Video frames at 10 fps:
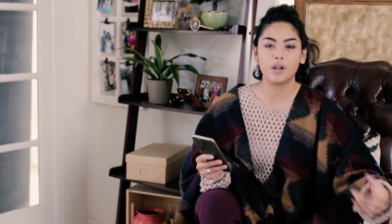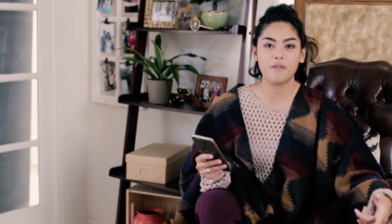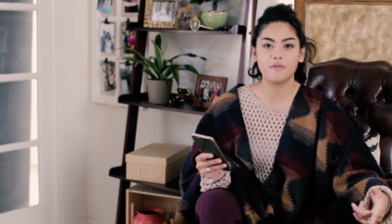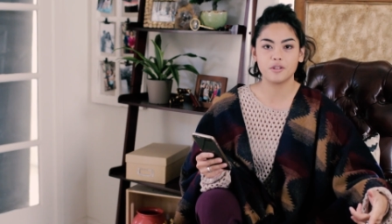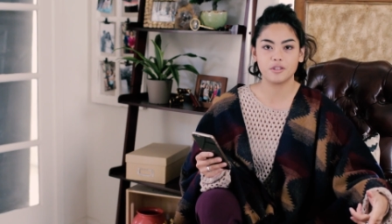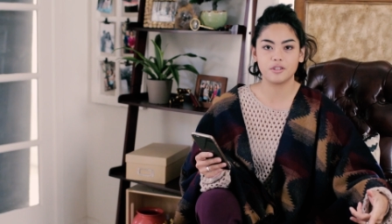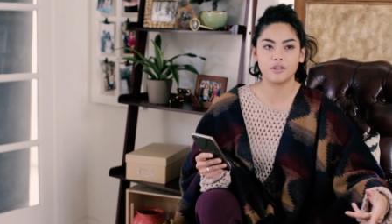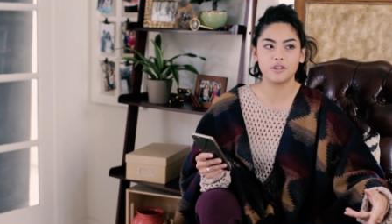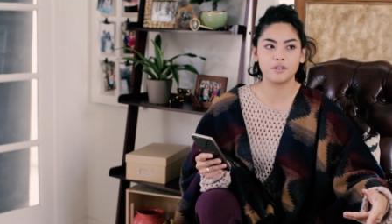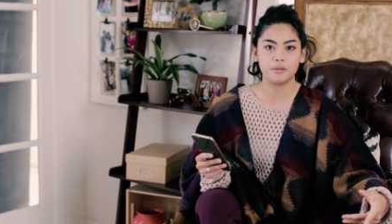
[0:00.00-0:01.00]
When I first
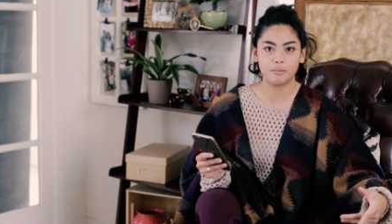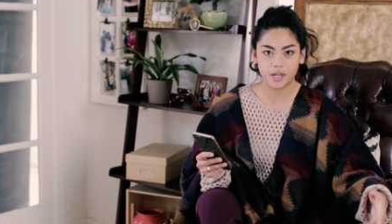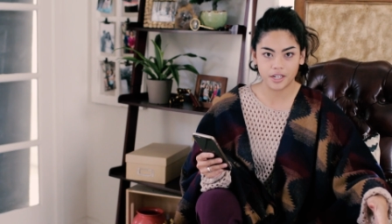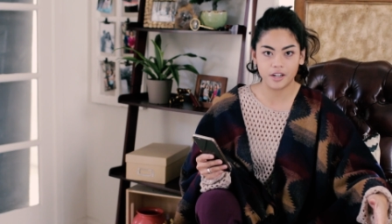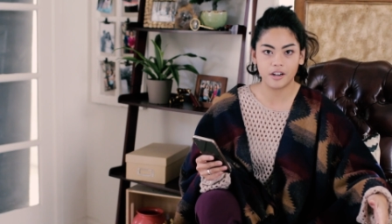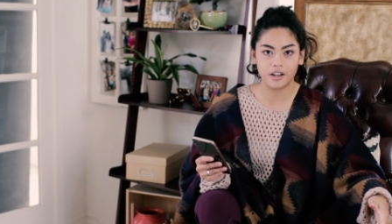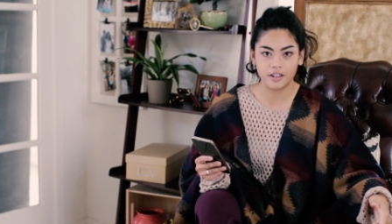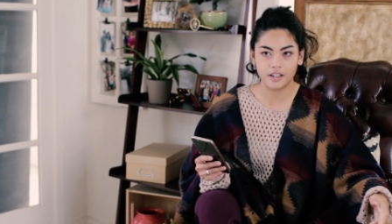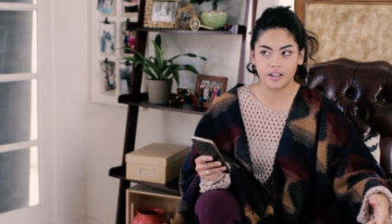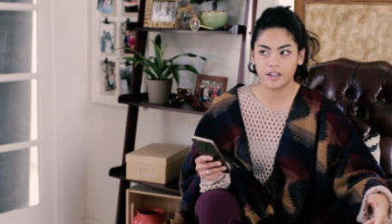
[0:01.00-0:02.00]
earned money
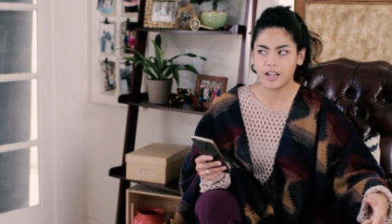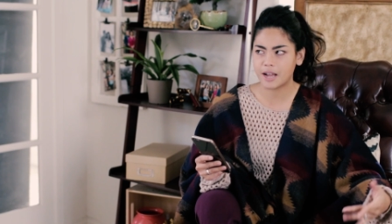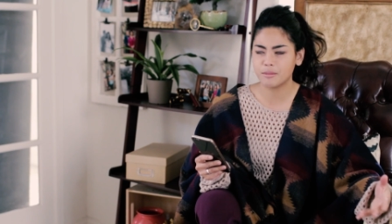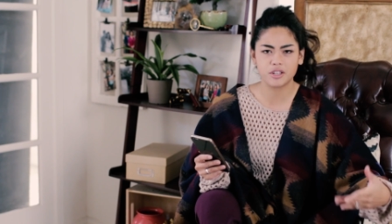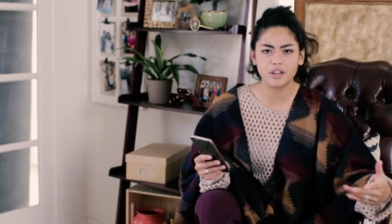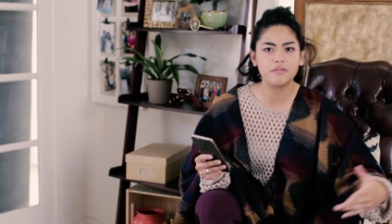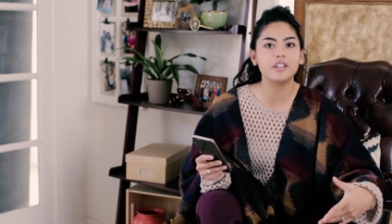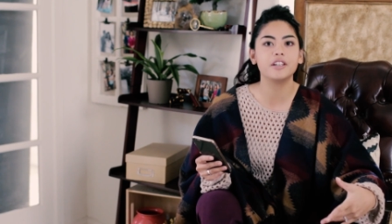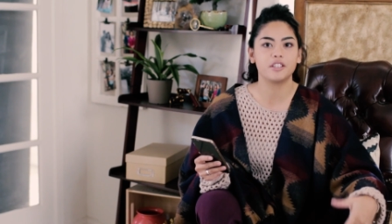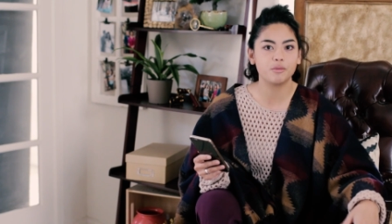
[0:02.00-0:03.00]
on Amazon
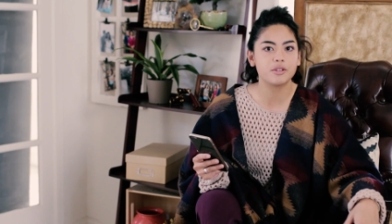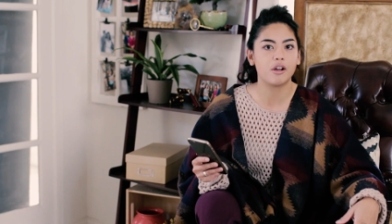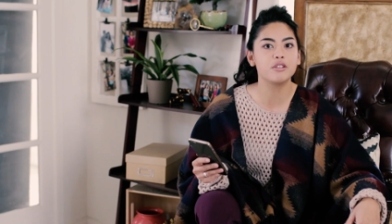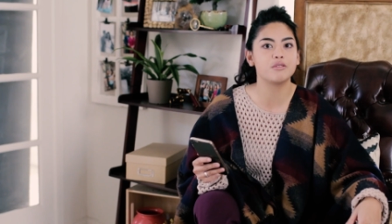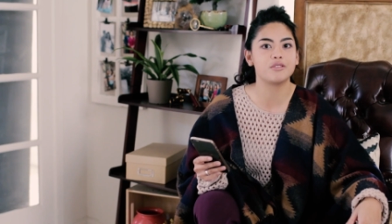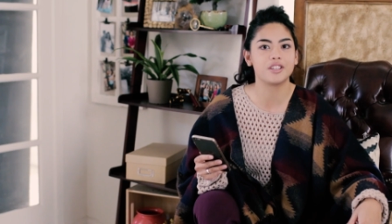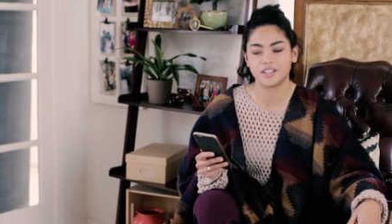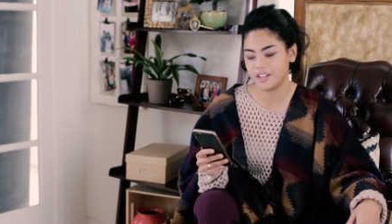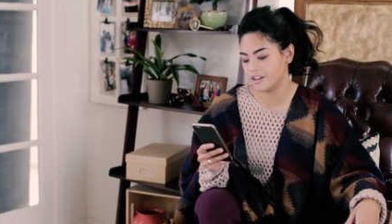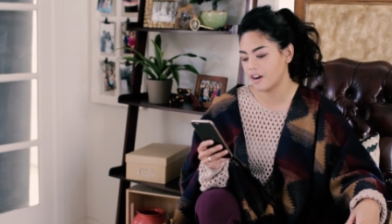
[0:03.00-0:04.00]
affiliates, it was also
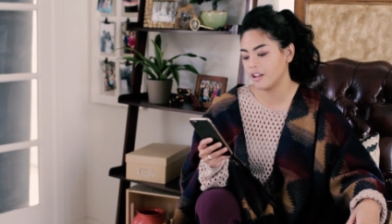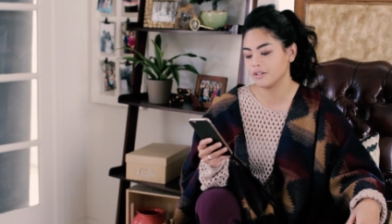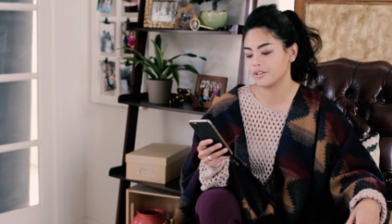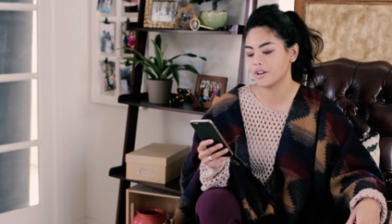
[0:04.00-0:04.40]
$16.